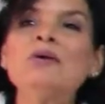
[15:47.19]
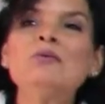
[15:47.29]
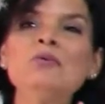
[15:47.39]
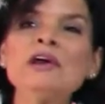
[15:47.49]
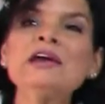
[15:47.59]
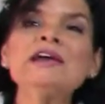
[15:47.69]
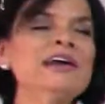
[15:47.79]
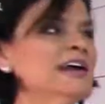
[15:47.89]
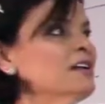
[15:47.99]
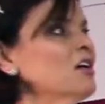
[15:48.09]
We
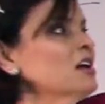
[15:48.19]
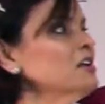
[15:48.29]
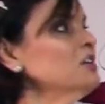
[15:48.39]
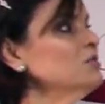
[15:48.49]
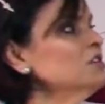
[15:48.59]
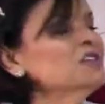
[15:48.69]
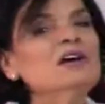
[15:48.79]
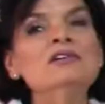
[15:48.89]
cannot use